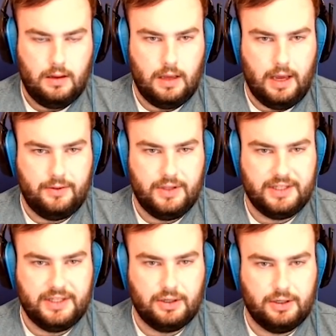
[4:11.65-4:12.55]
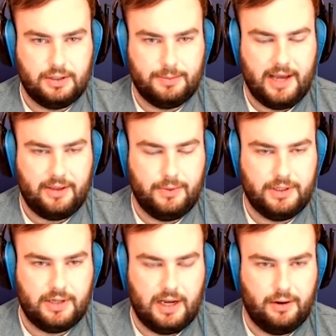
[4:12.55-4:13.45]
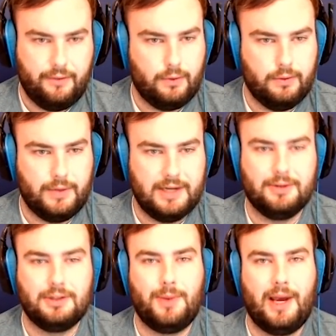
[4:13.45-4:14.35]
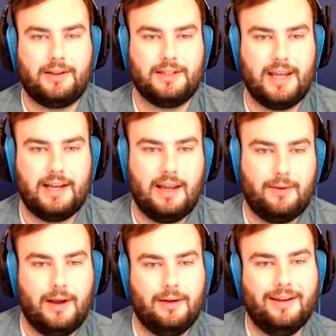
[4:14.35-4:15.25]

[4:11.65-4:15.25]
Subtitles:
This and Church Path, which I don't know if we'll rate Church Path because I hate that route.